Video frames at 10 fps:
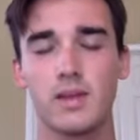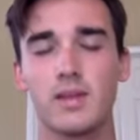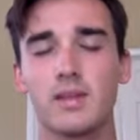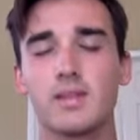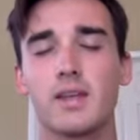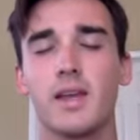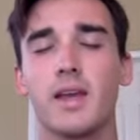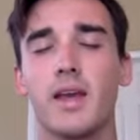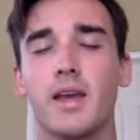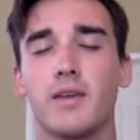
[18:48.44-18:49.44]
Saying,
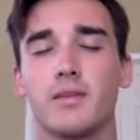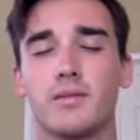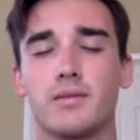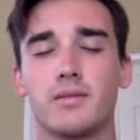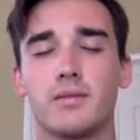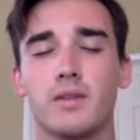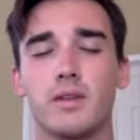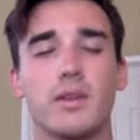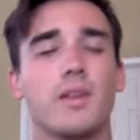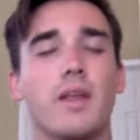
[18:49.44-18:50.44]
hey,
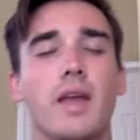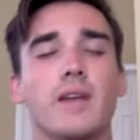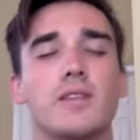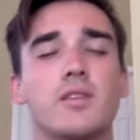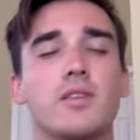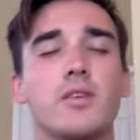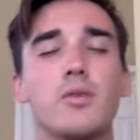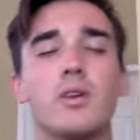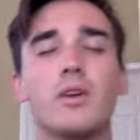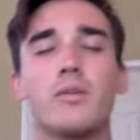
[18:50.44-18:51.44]
the external
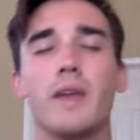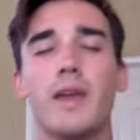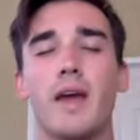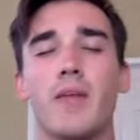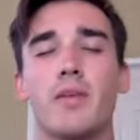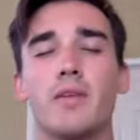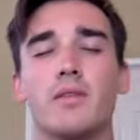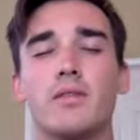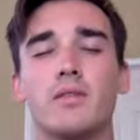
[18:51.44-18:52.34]
world may happen,